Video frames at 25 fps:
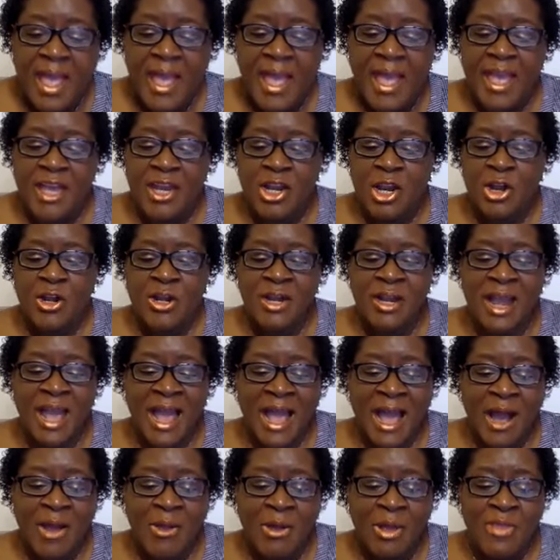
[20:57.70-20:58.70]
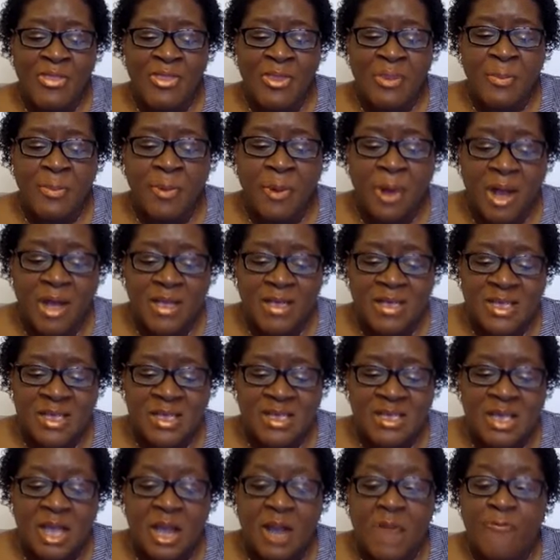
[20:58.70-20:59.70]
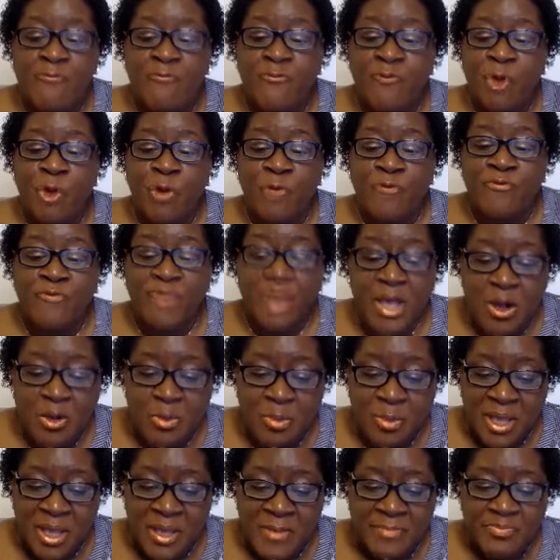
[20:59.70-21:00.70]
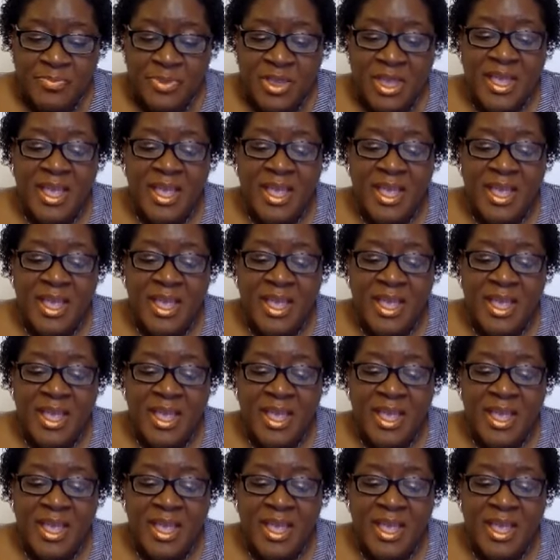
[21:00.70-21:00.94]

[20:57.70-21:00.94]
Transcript: and are now in the process of fulfillment